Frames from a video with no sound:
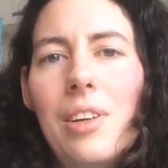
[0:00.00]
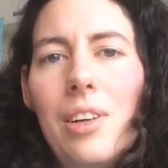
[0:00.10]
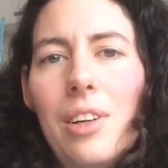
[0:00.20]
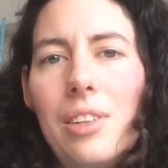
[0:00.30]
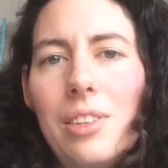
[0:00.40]

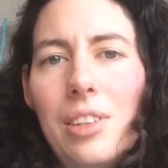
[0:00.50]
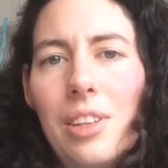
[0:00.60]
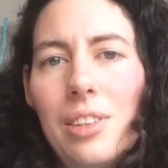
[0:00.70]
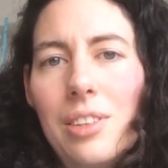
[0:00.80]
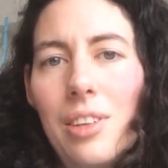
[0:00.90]
on
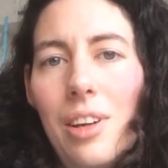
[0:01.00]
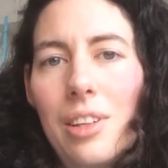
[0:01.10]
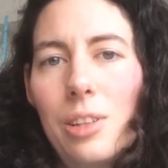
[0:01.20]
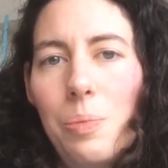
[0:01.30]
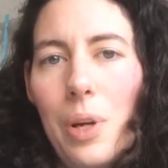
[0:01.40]
the thought
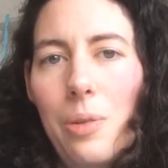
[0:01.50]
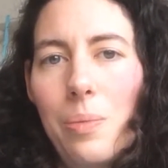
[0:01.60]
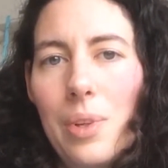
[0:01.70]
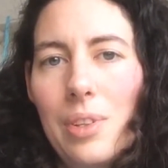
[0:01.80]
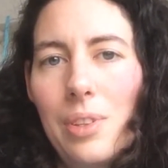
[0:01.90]

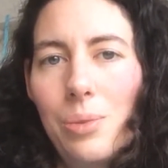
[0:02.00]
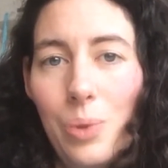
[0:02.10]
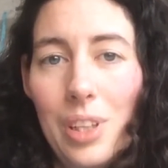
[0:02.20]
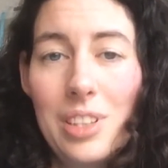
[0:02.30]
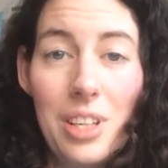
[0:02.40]
experiment
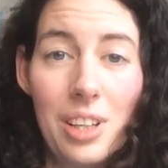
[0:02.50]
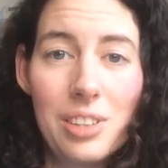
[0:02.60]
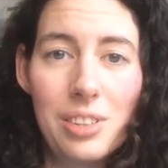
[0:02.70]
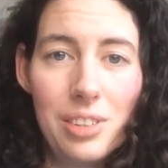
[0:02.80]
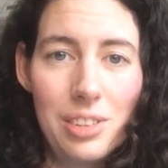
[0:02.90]
we
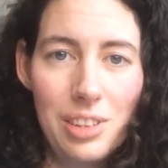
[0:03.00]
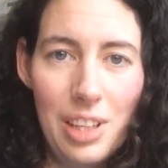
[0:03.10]
just